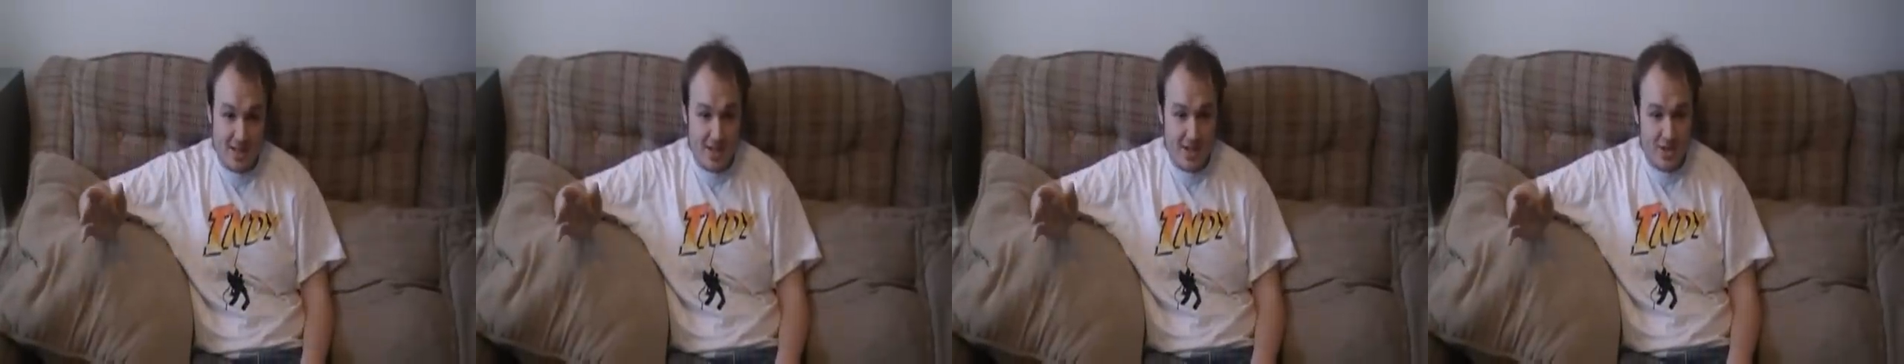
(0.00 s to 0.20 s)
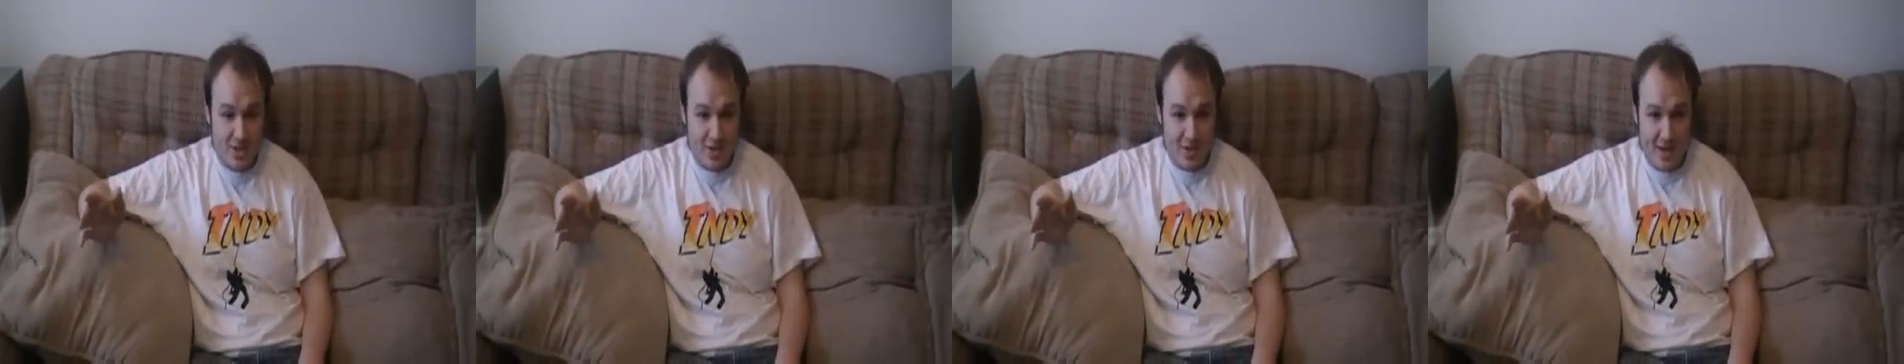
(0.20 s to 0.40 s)

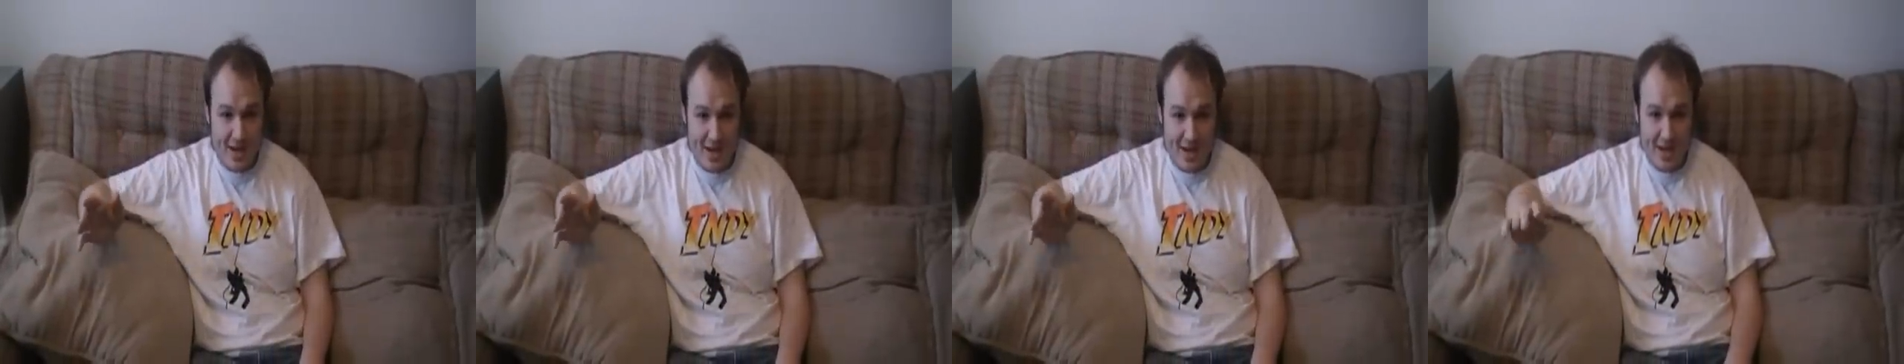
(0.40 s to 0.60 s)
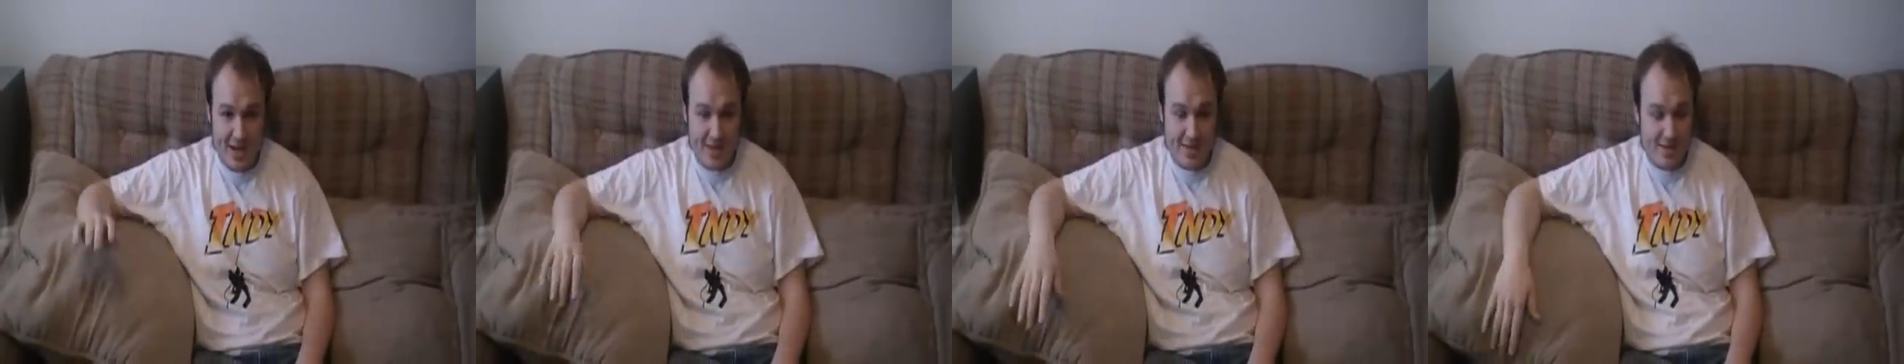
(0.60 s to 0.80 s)
country
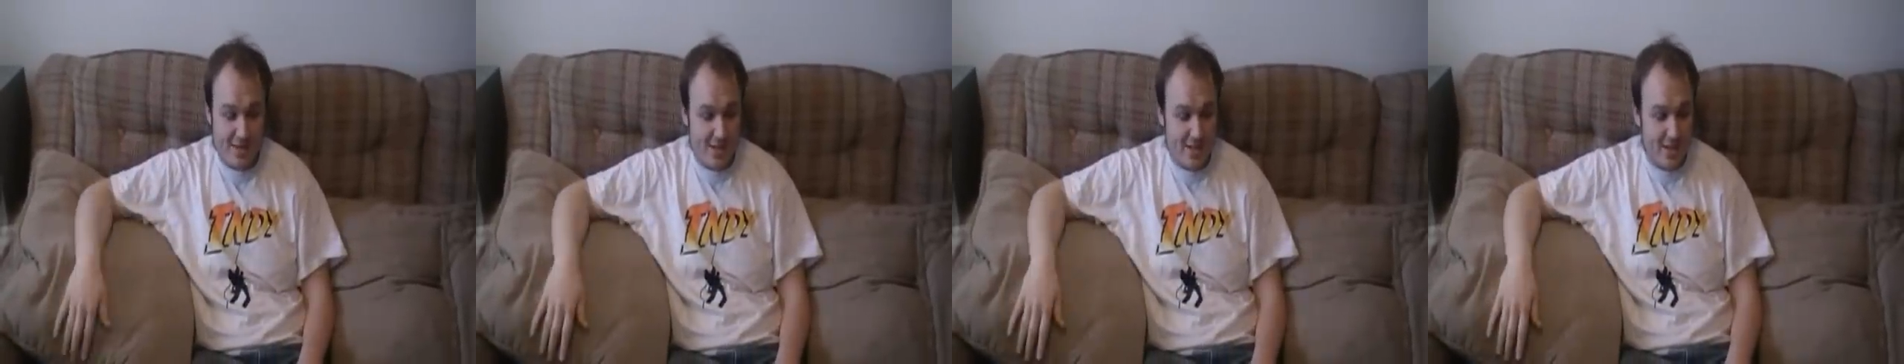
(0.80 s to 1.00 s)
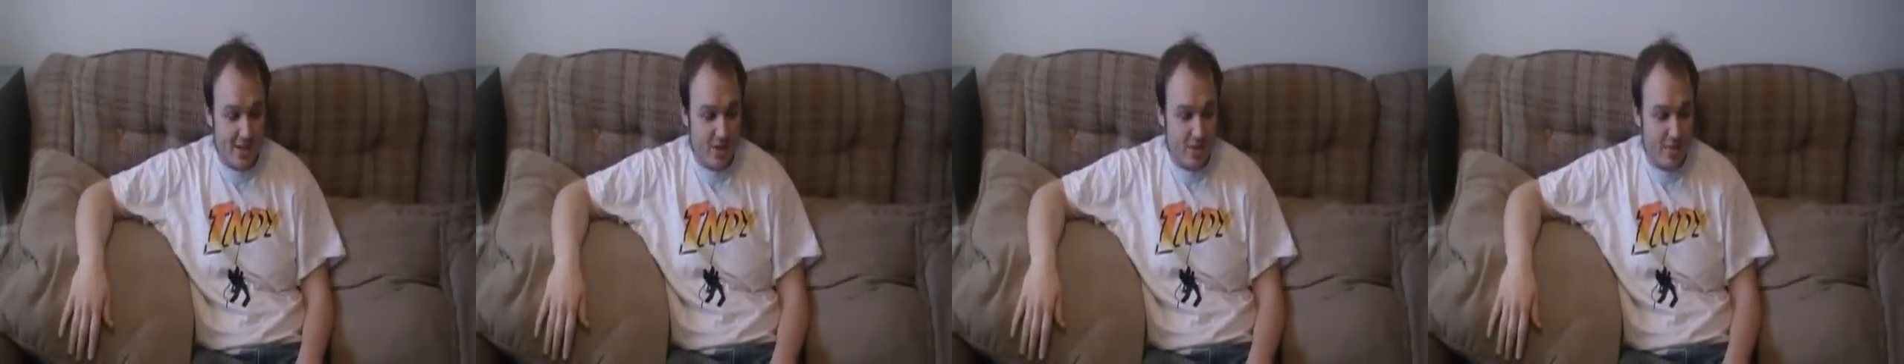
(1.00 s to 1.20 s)
right now
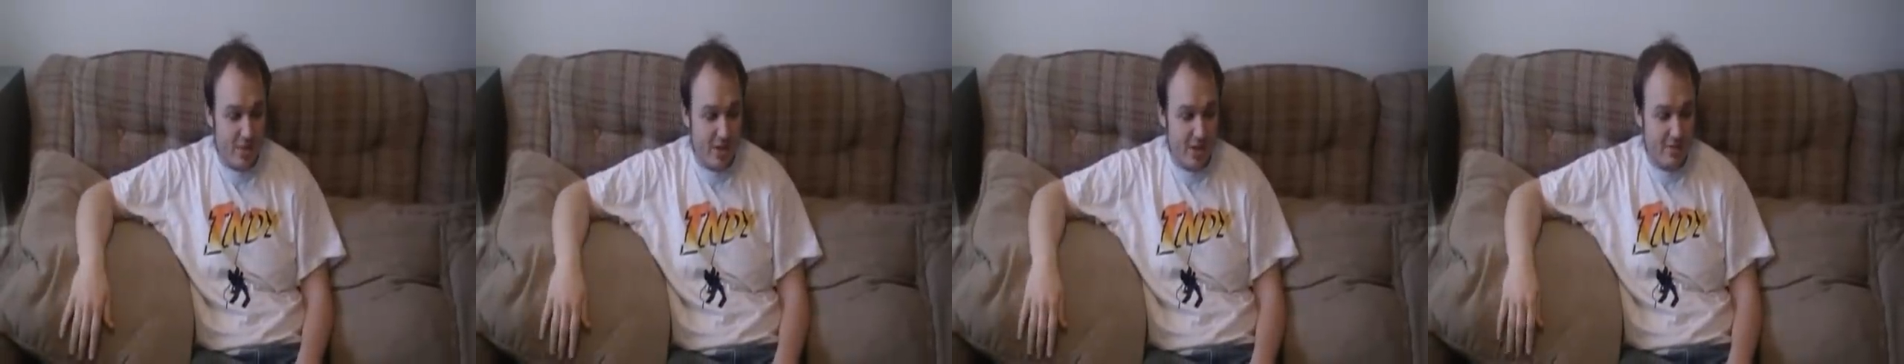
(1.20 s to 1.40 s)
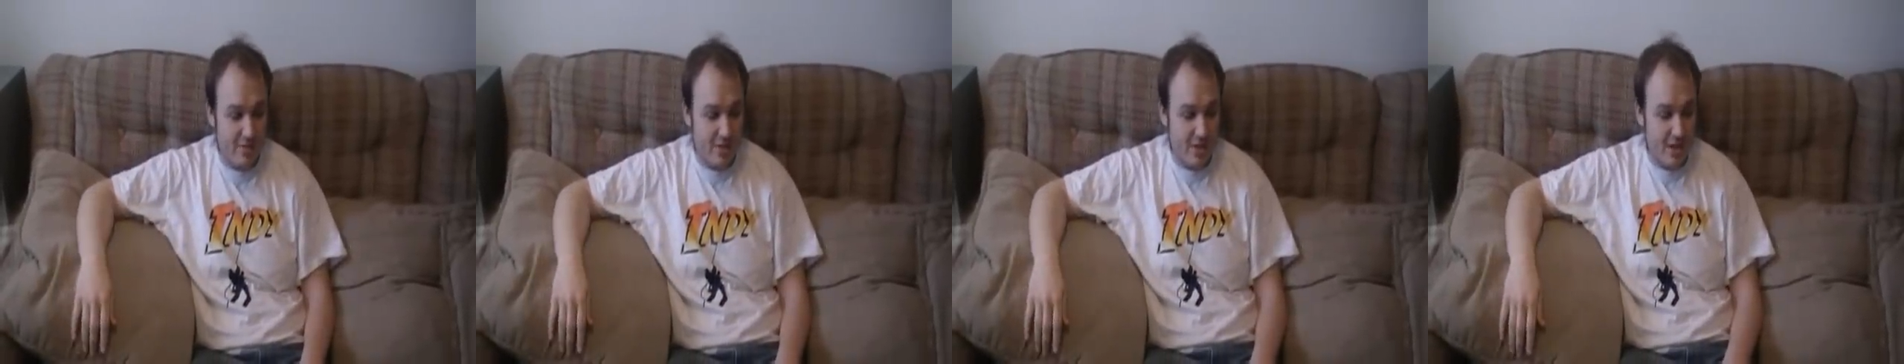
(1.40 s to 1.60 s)
is in a little
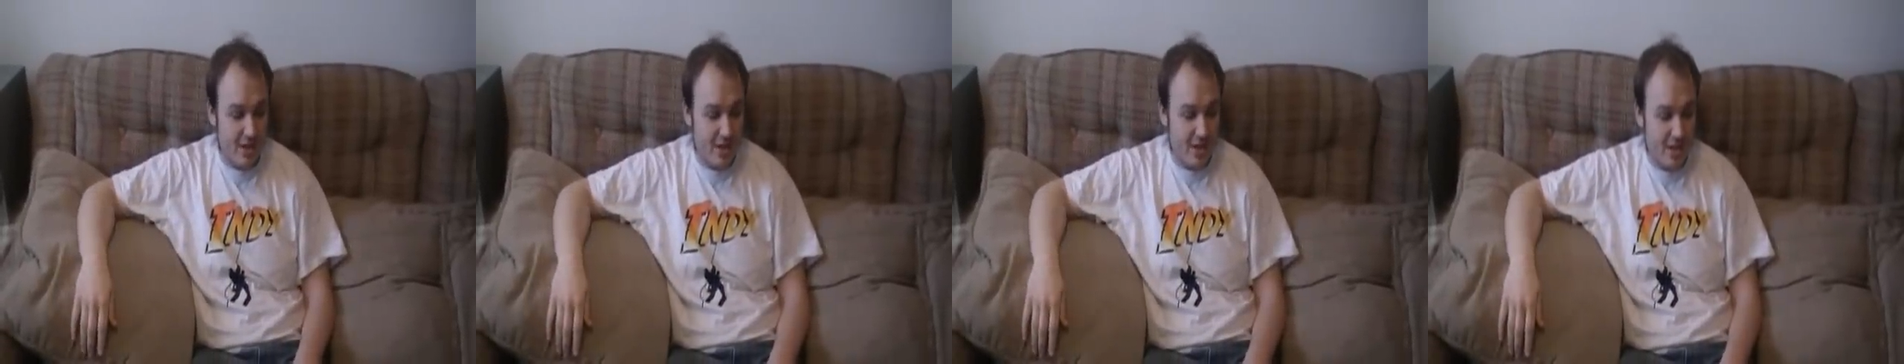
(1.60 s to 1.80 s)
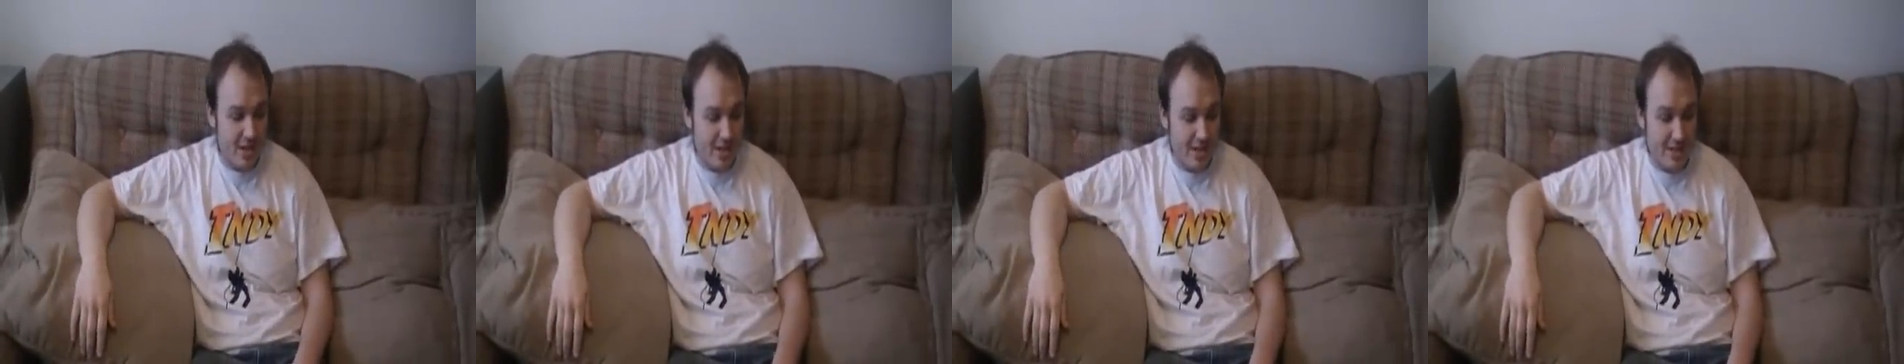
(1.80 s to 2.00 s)
bit of a
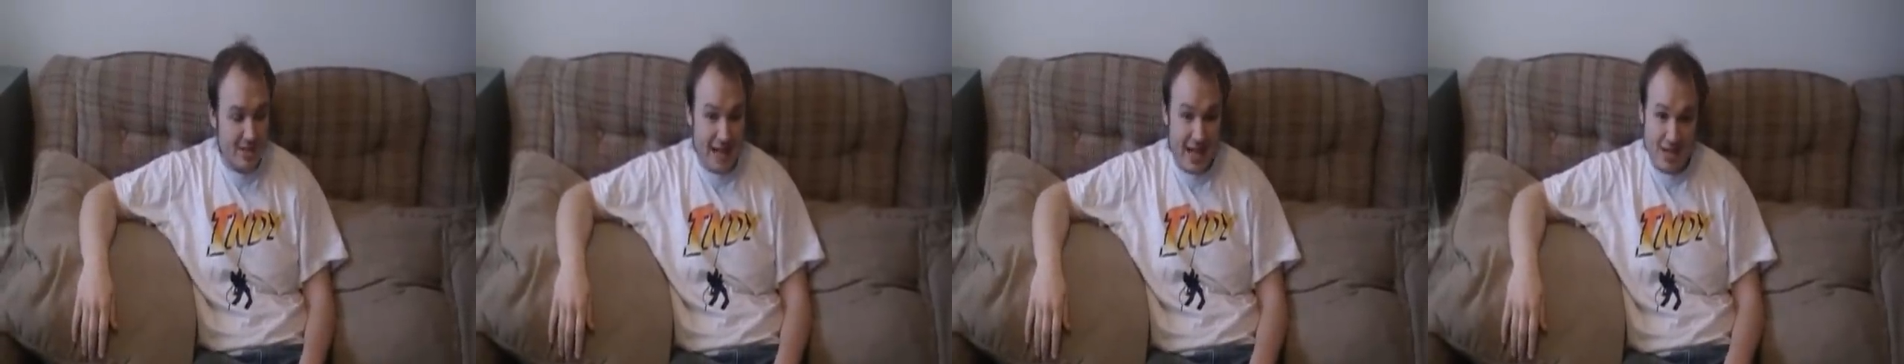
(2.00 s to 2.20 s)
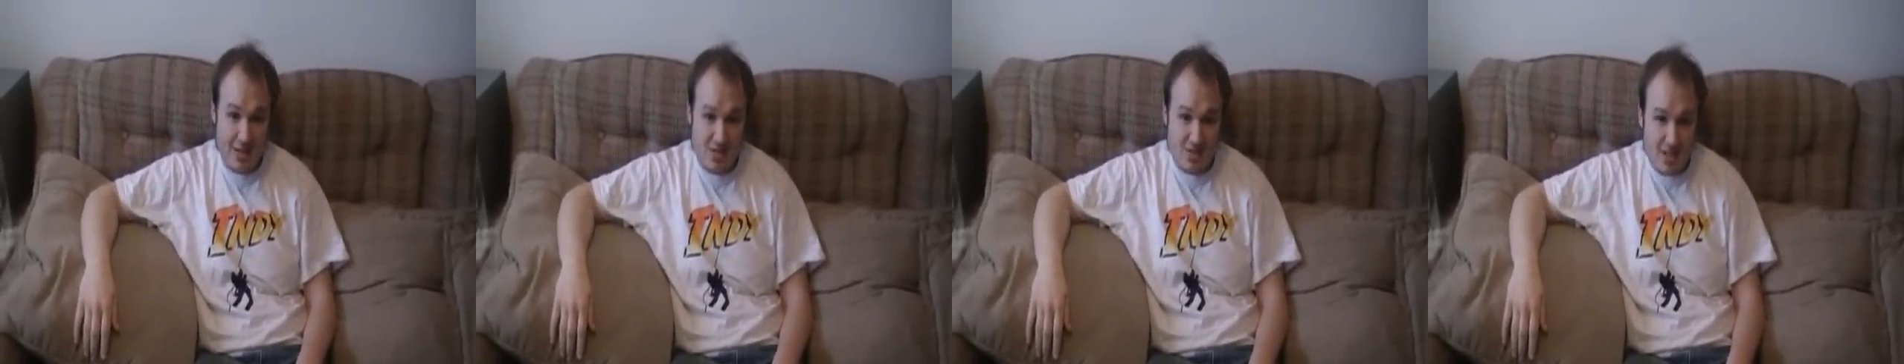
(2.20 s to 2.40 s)

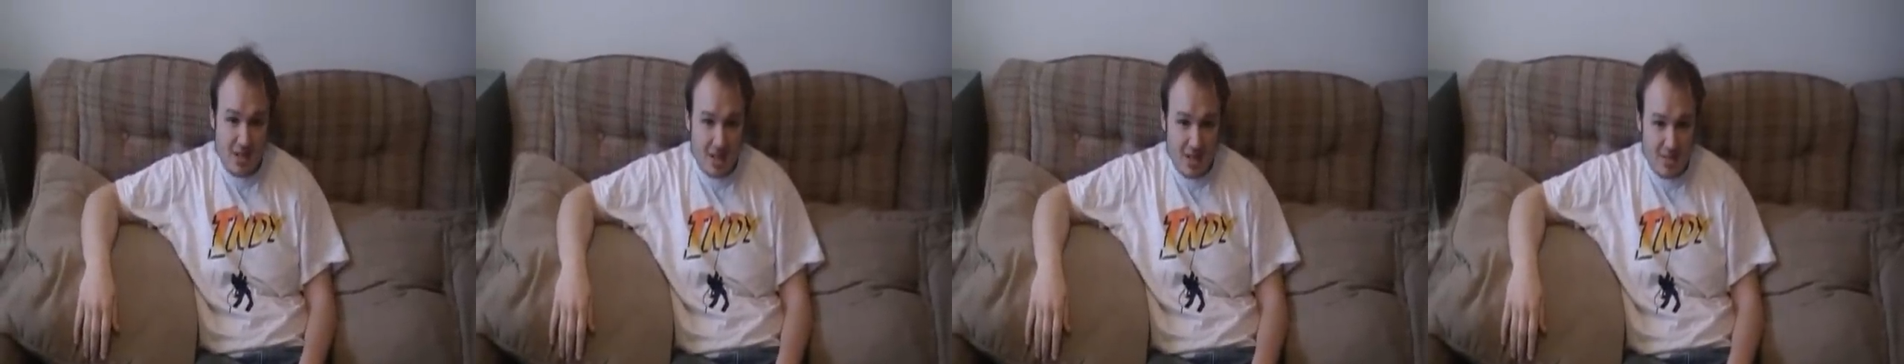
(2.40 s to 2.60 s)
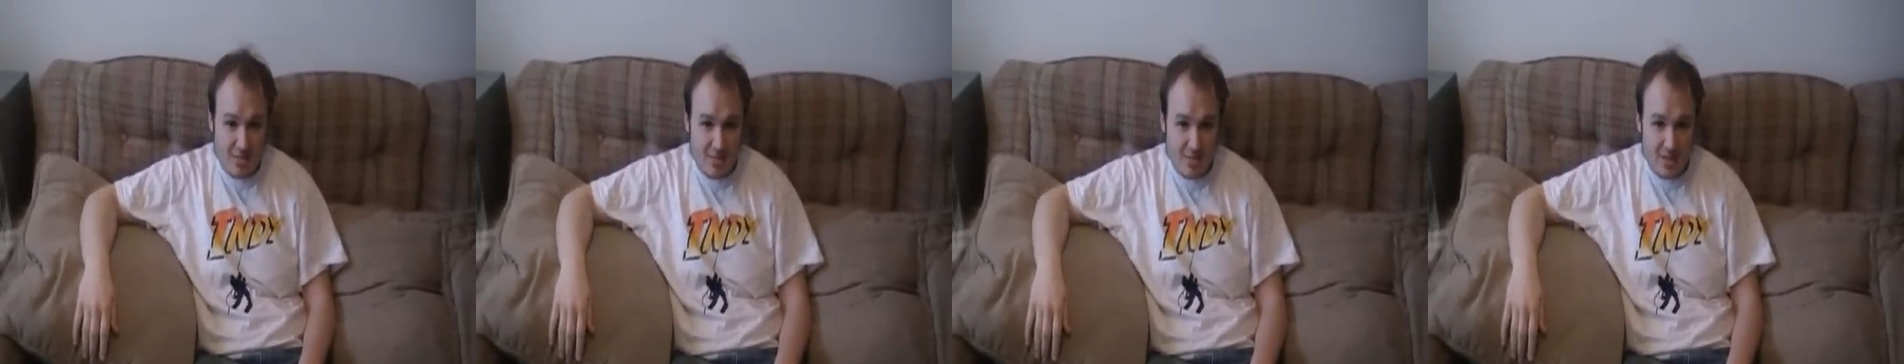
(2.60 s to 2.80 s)
down
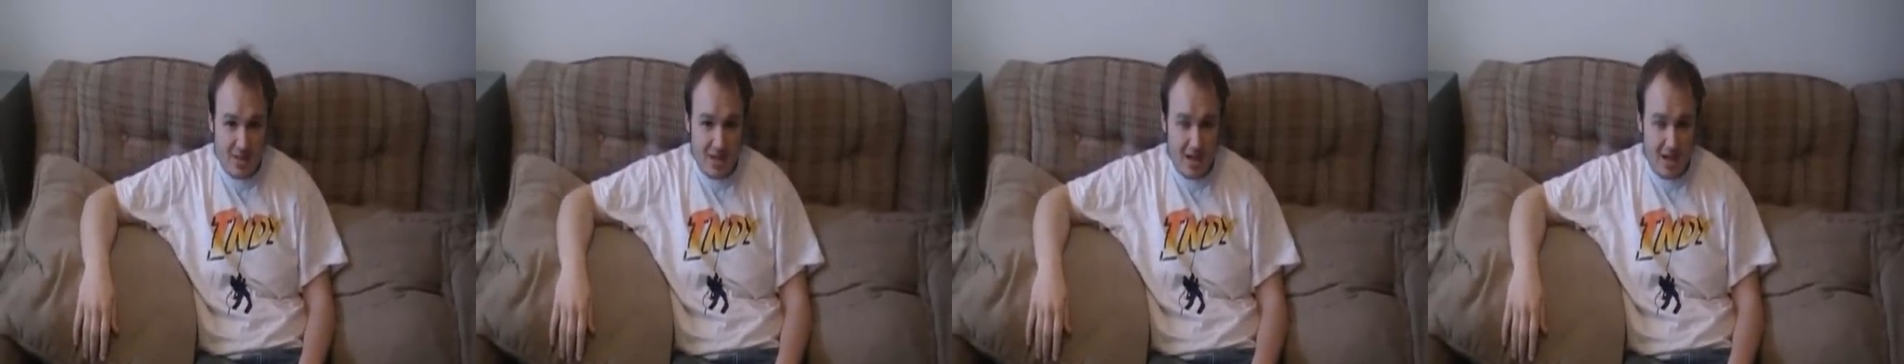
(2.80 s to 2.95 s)
slump.